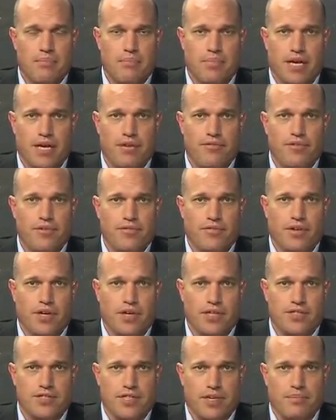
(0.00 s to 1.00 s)
But if you've
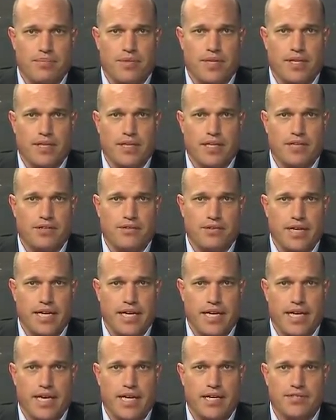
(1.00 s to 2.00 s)
got something that
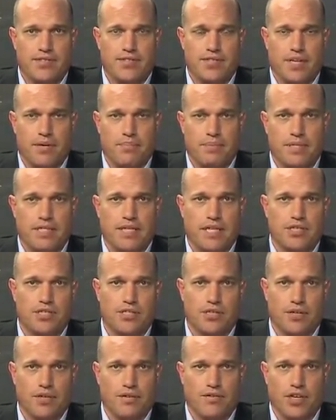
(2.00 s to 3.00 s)
really has a
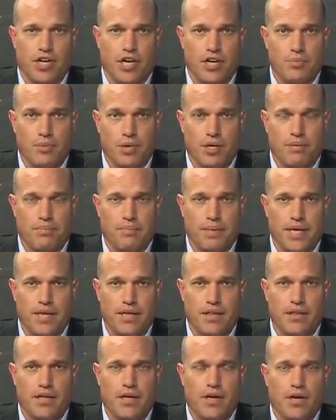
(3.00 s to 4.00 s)
potential of global
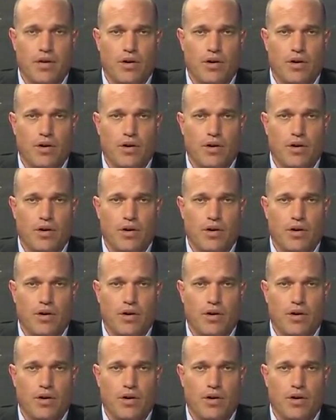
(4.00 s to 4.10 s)
appeal,